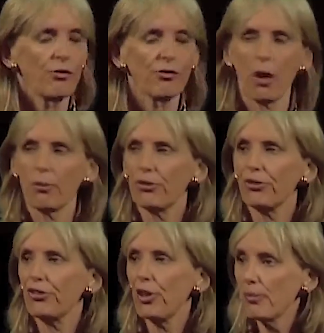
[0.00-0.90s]
from
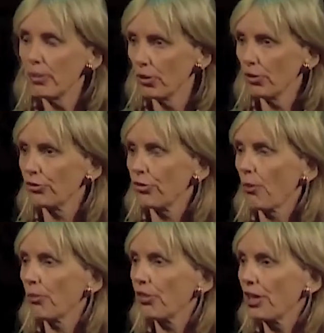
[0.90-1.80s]
symbols,
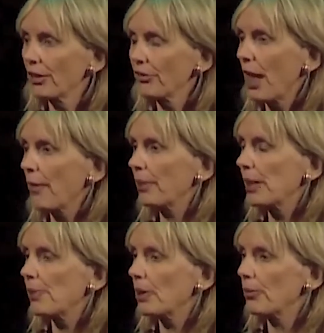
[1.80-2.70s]
from things that
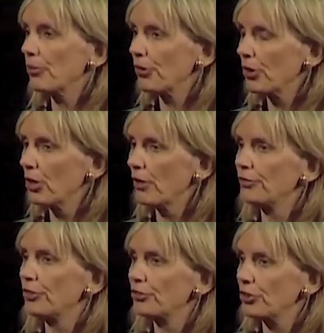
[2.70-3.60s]
people
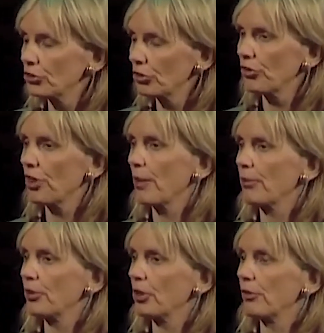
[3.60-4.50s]
observe, decisions they
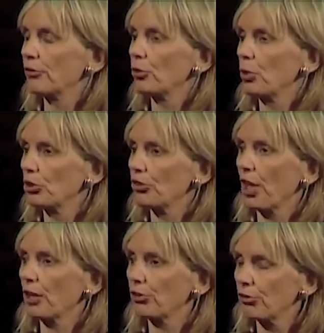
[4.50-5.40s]
observe, to which
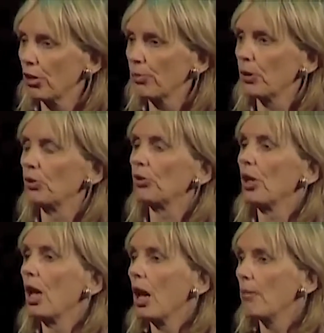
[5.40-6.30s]
they attribute
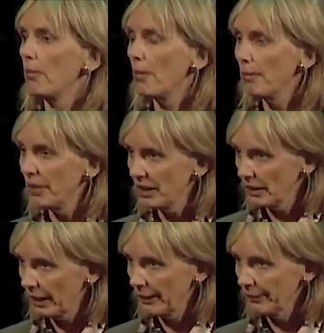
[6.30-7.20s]

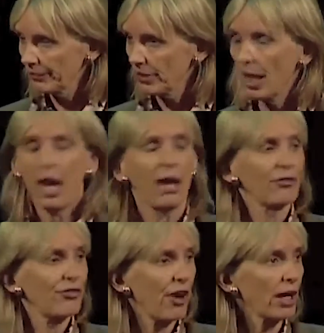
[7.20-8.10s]
meaning,
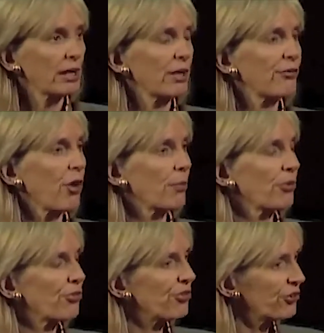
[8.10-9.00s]
and finally from
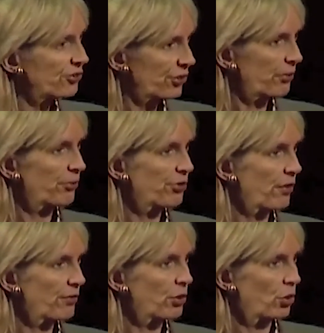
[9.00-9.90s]
the systems
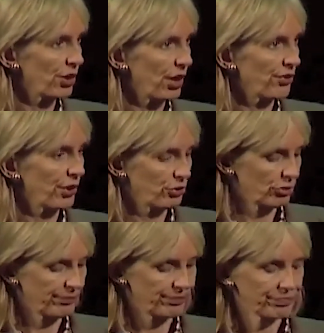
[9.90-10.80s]
of the
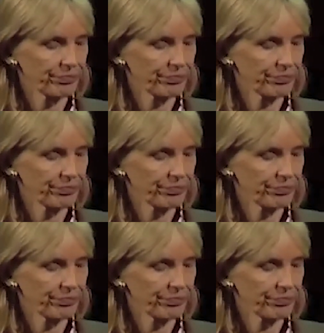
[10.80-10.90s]
organization.